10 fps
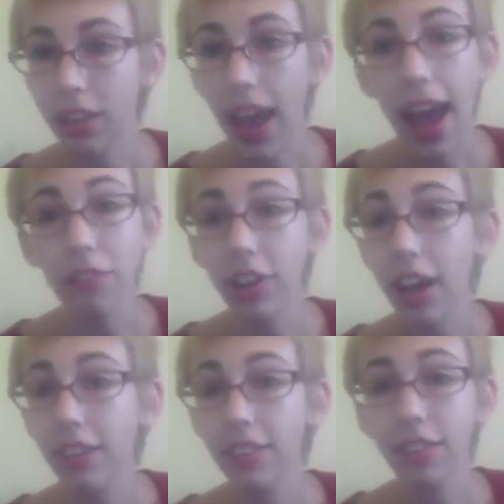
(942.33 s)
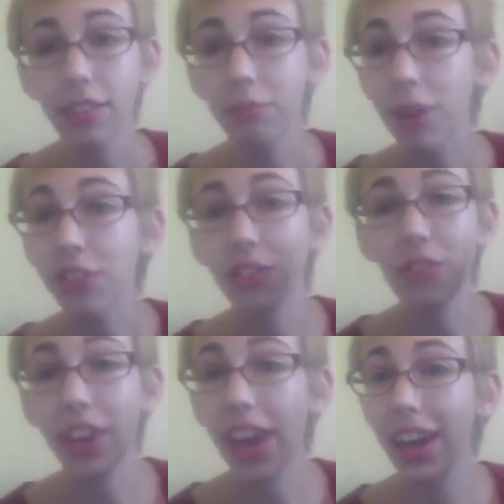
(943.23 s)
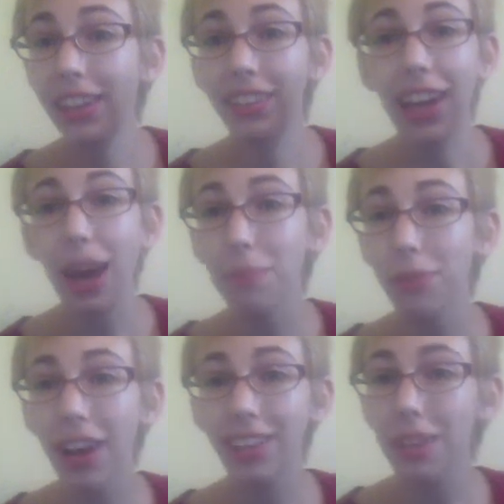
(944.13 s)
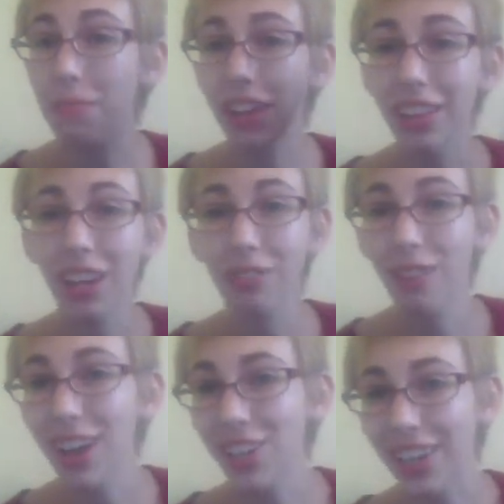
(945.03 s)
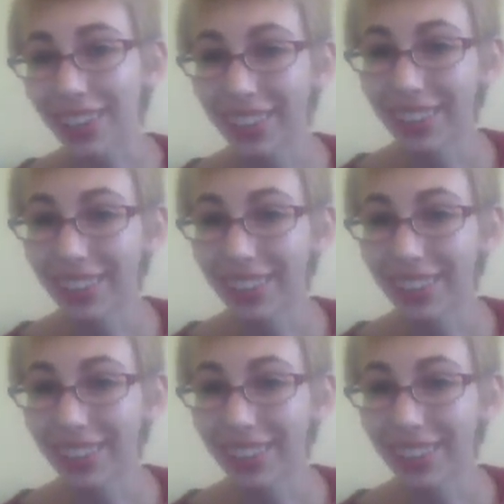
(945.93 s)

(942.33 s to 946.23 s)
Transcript: have a nice rest of the day. Happy rat keeping. Thanks for watching.